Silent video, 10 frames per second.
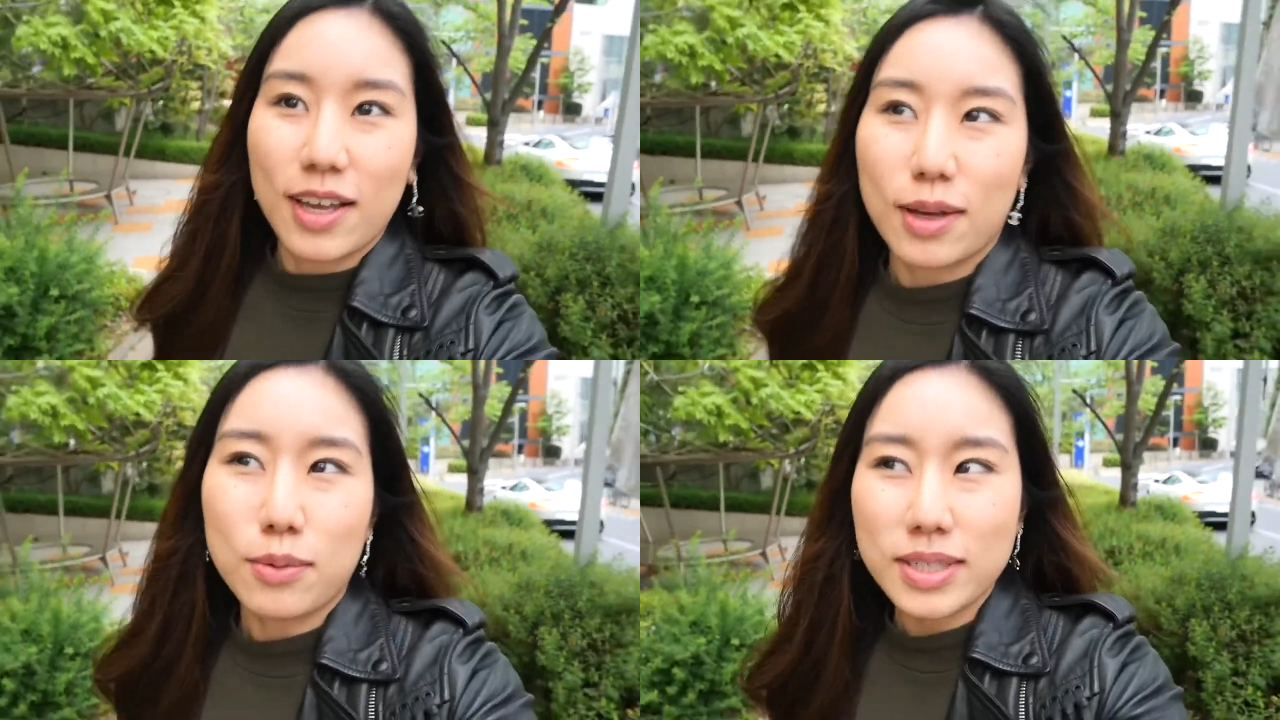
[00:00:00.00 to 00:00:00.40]

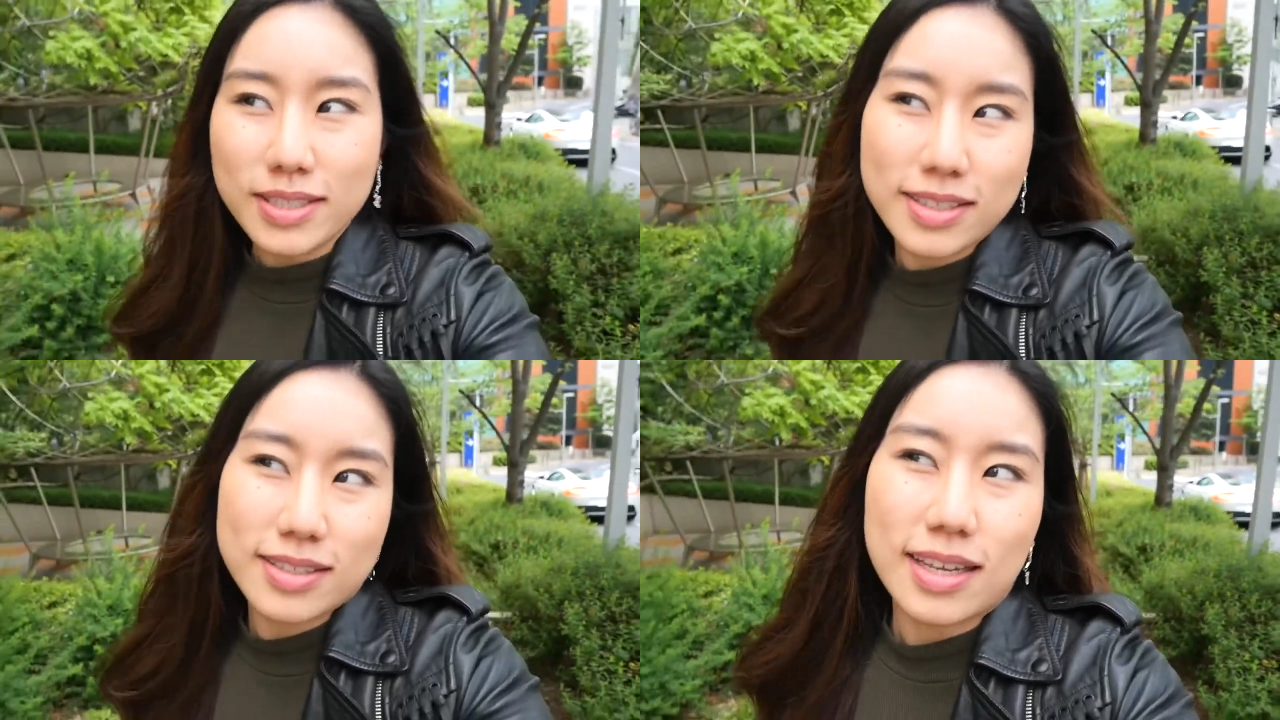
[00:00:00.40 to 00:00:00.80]
It
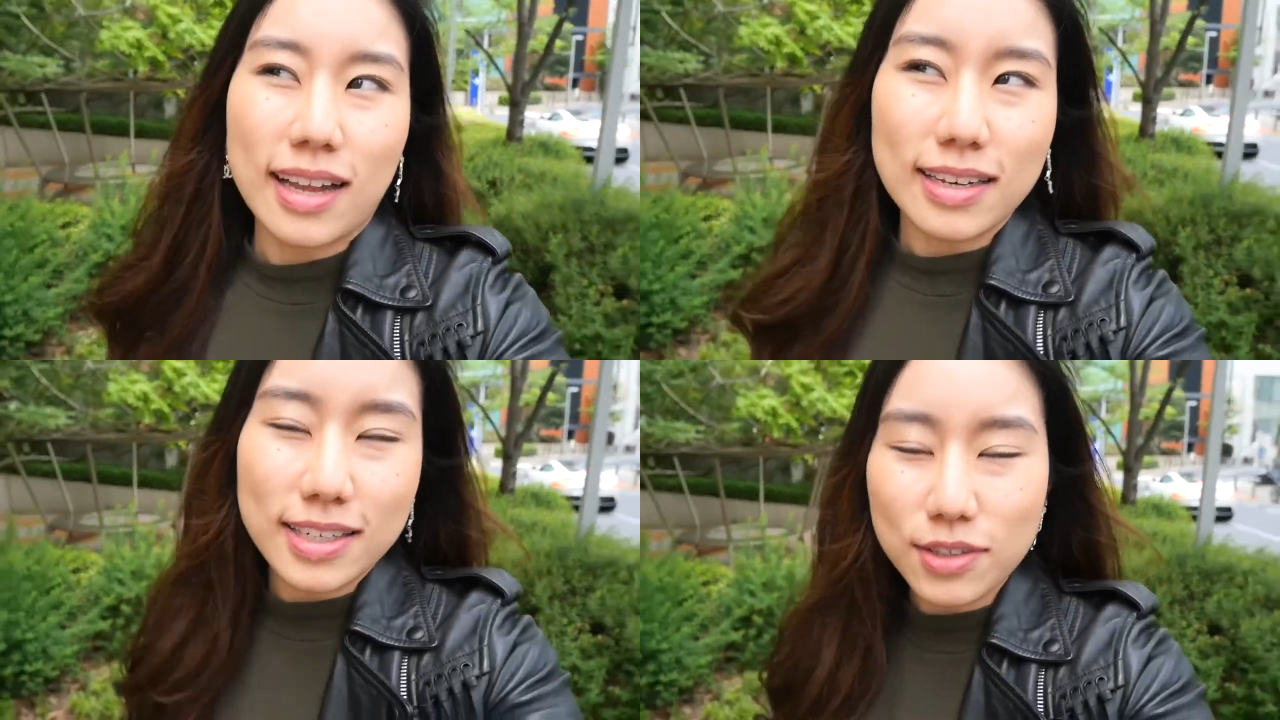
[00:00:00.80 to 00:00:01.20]
was a
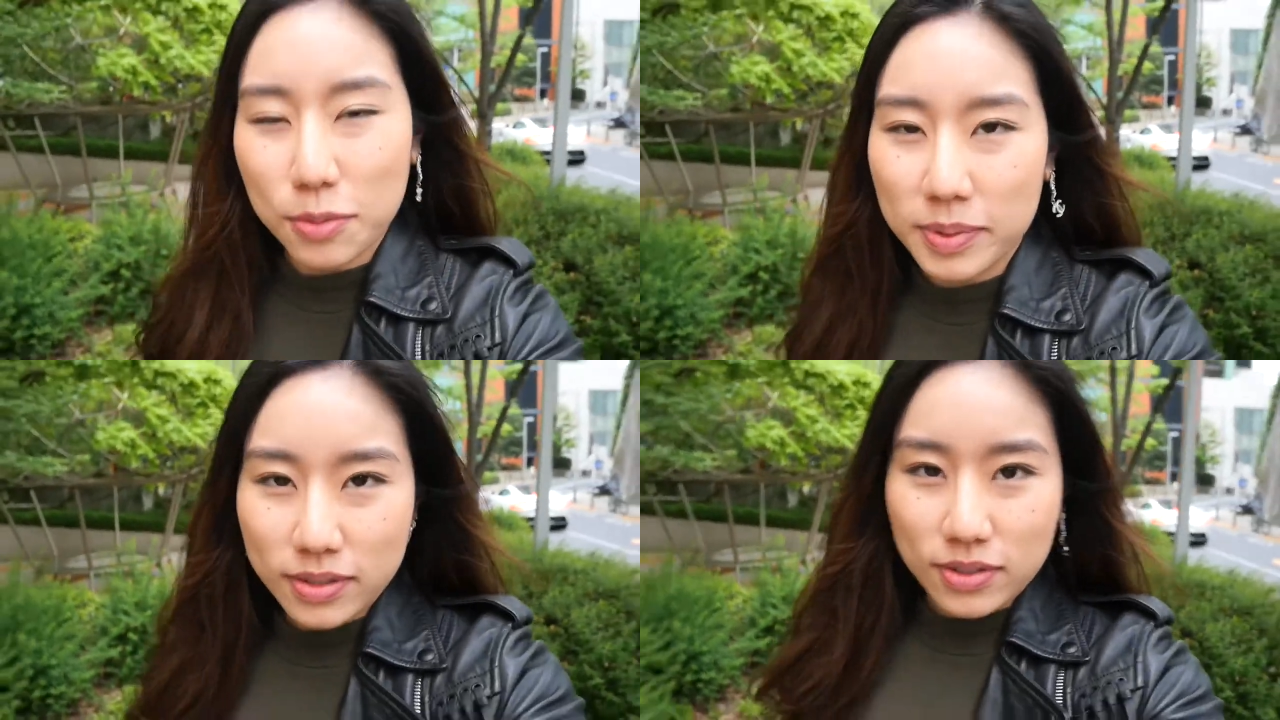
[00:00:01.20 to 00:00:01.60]
little
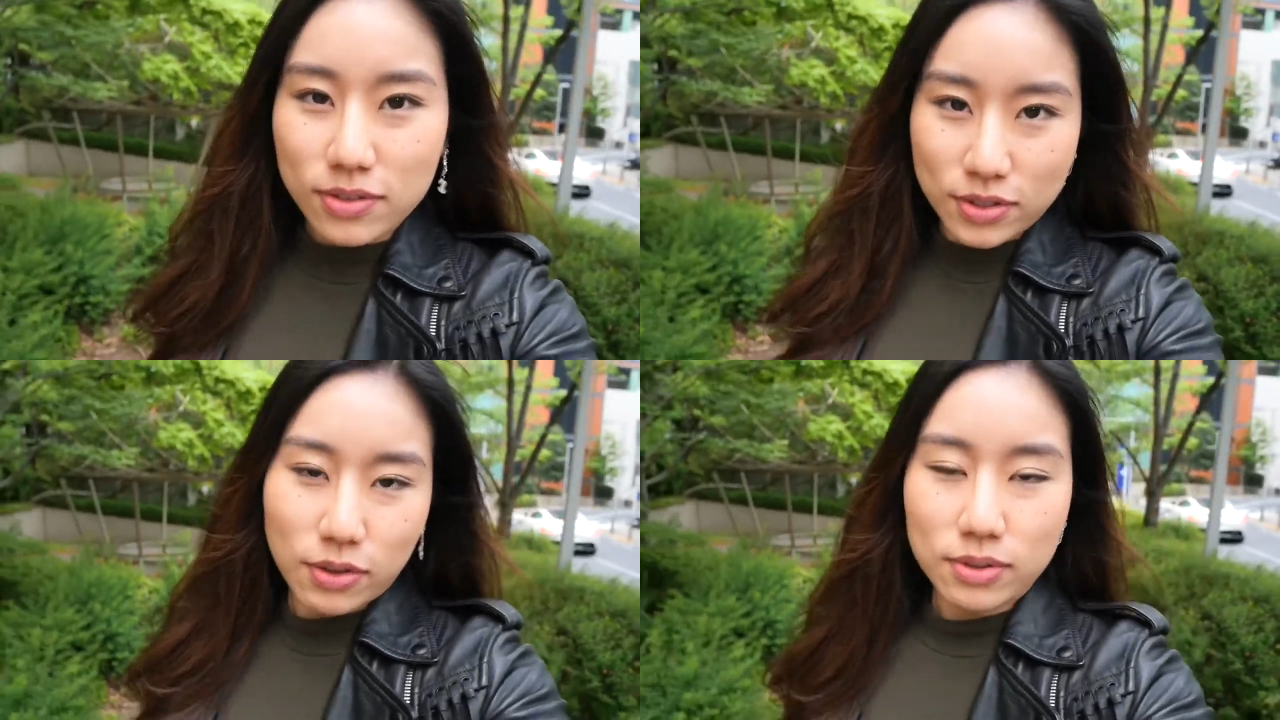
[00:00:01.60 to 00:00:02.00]
bit too
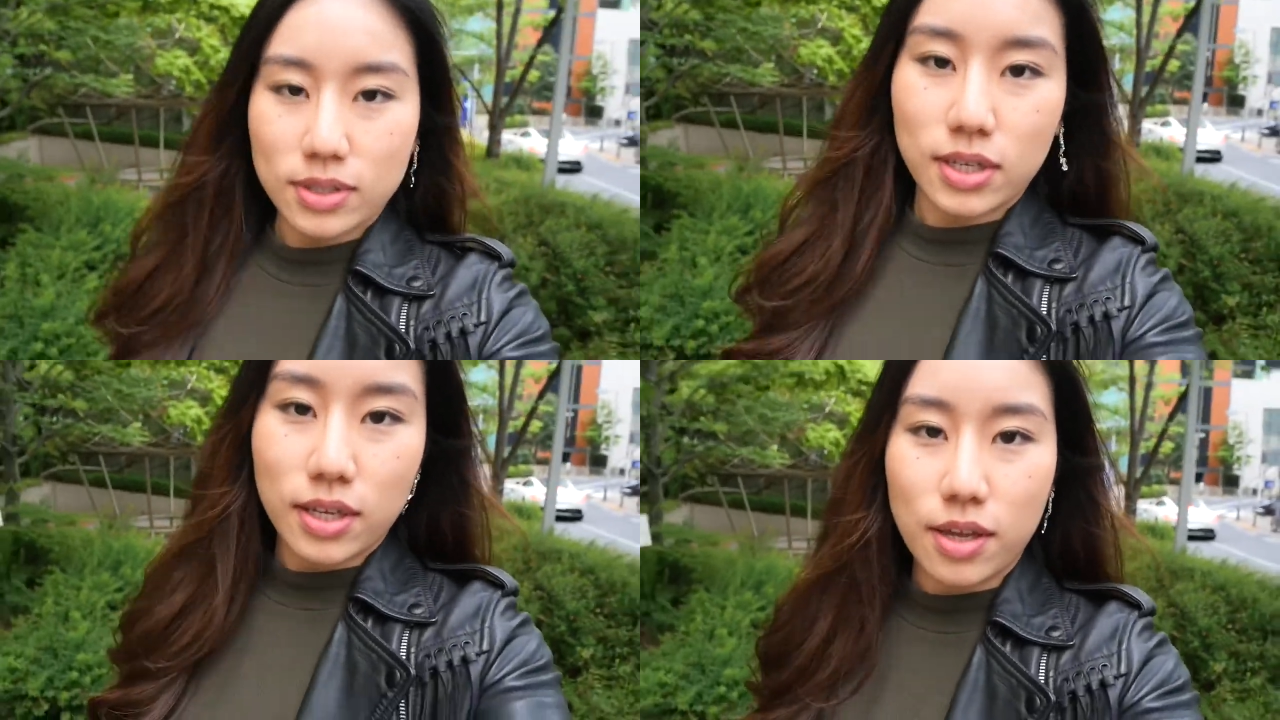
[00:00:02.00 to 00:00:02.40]

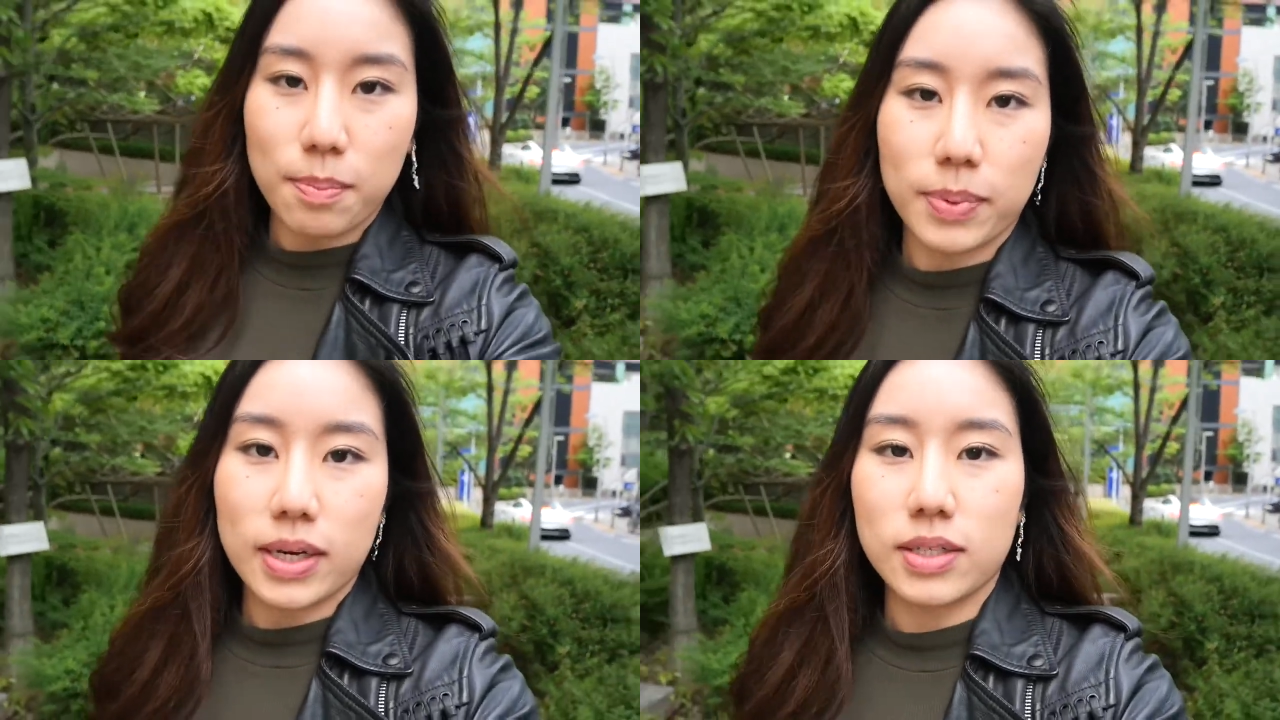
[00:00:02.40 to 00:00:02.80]
salty,
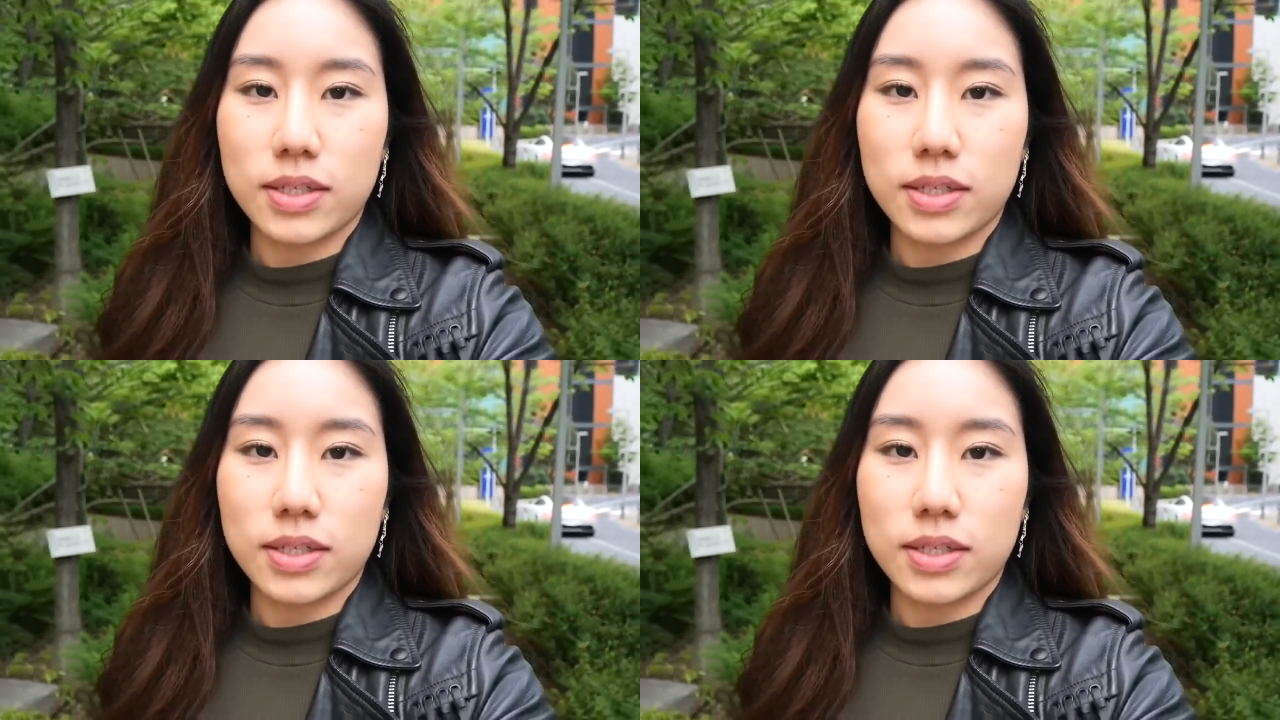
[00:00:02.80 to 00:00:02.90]
but